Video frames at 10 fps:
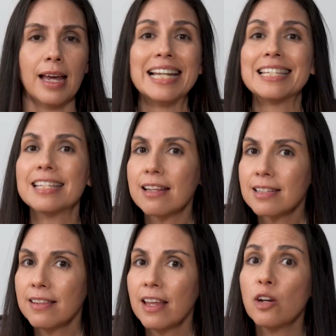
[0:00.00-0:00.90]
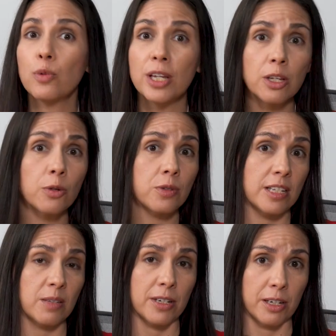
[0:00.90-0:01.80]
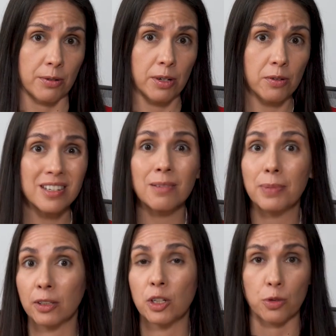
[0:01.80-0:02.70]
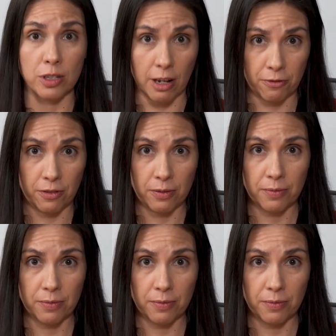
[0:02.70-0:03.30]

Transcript: And cells can then reuse these materials to build new stuff,